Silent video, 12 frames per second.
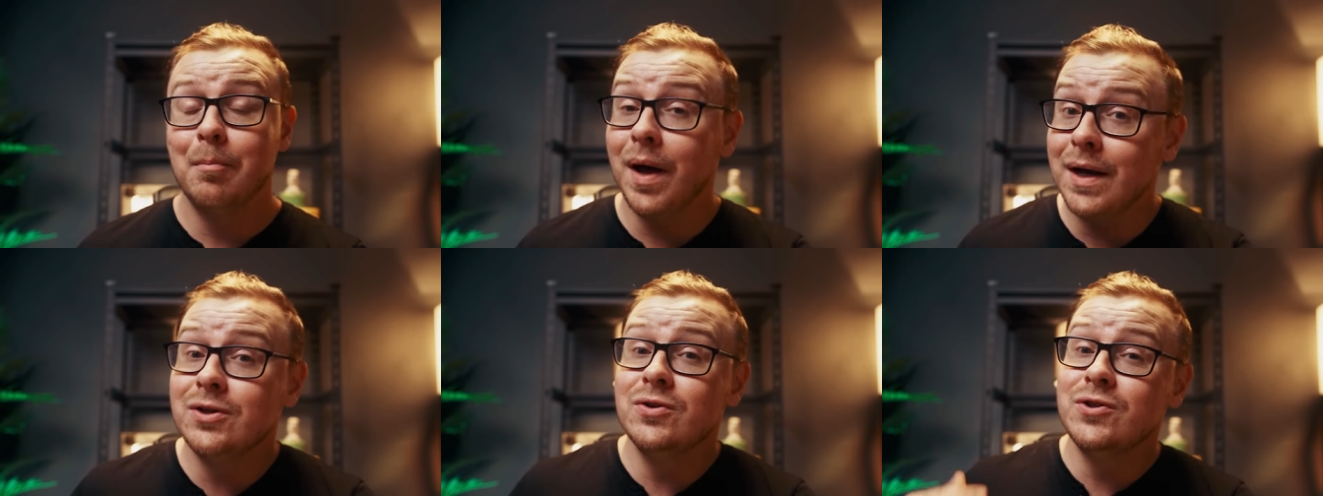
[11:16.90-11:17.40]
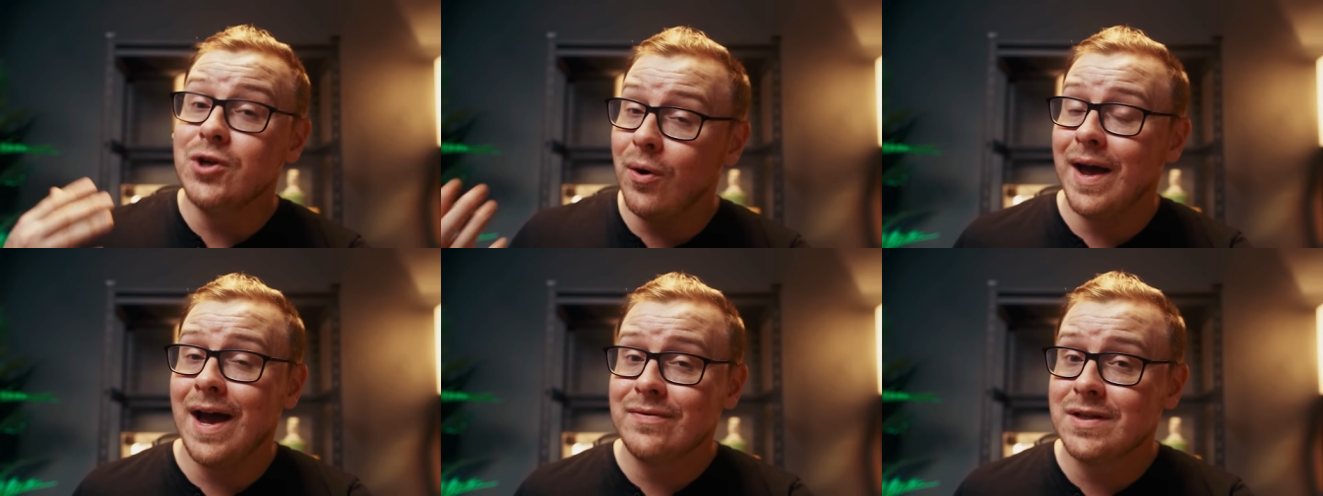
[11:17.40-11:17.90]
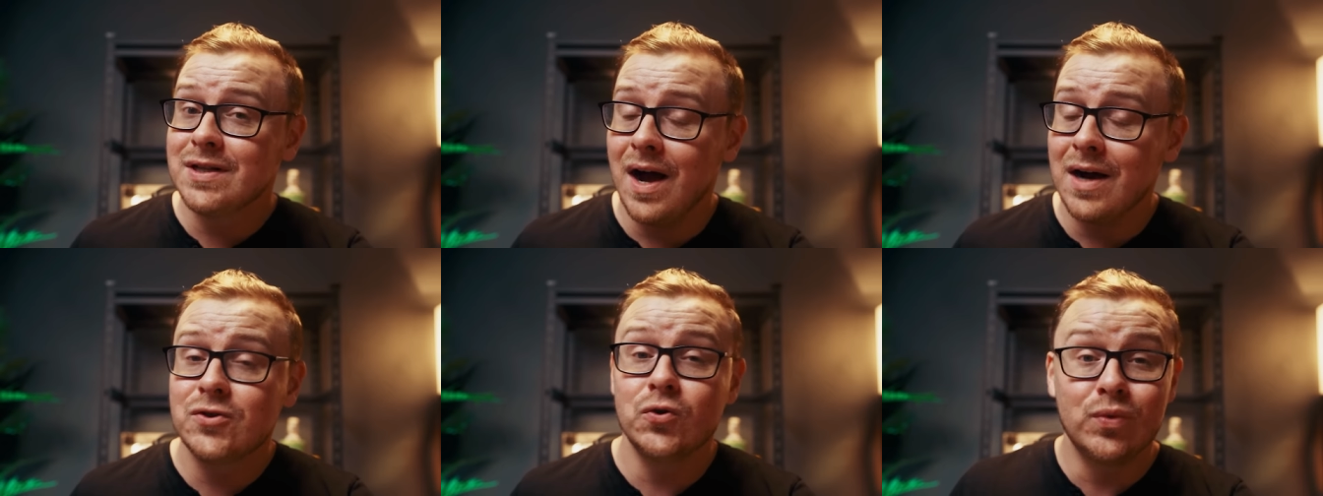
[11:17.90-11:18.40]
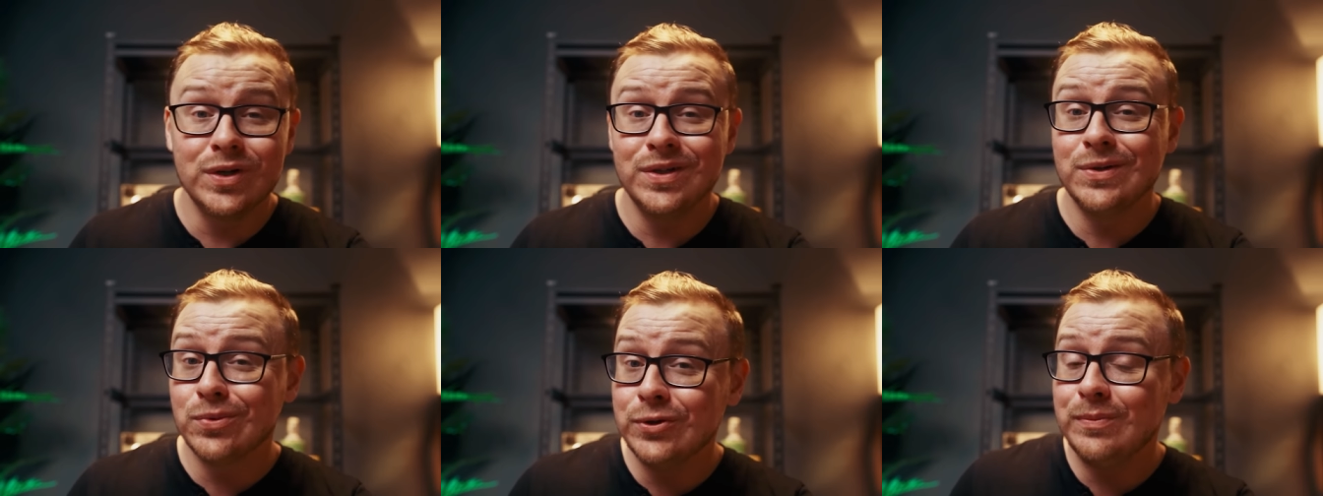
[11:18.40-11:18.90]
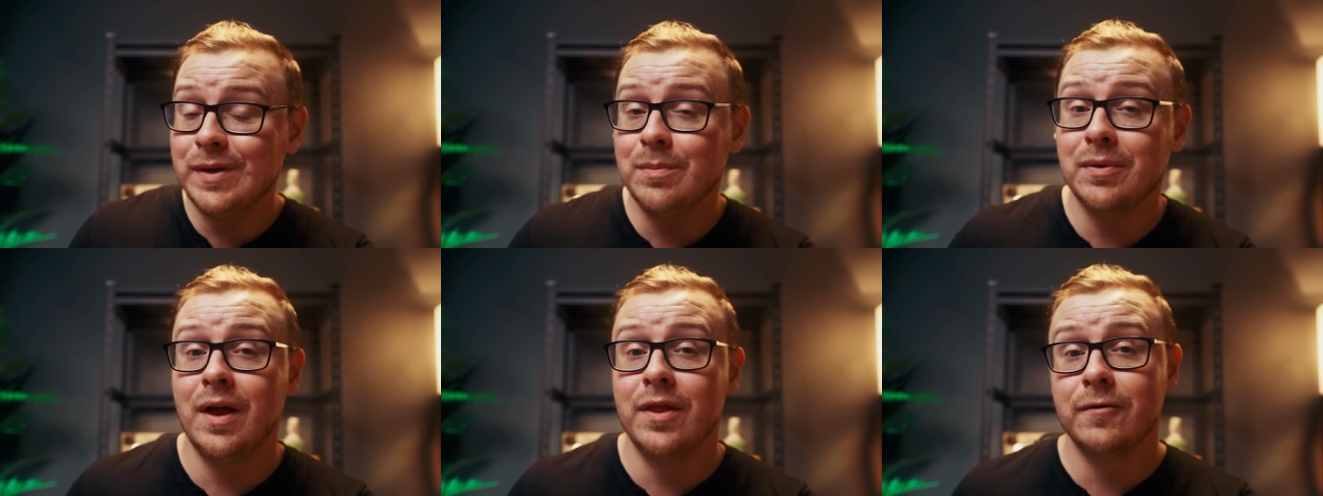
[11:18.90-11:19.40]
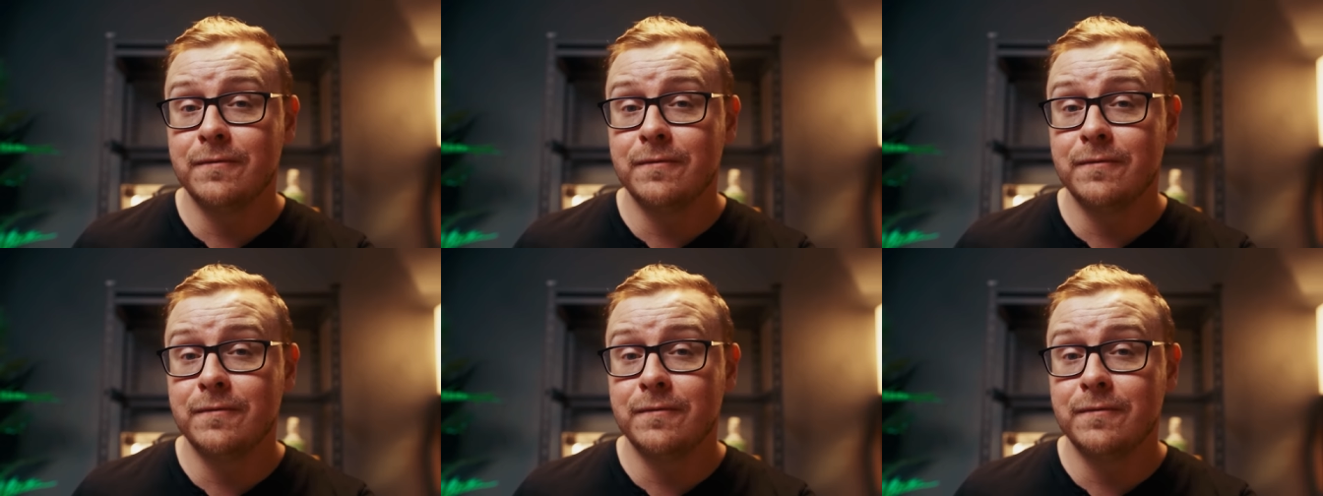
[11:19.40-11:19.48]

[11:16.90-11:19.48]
but you don't have to talk to really rude people people on the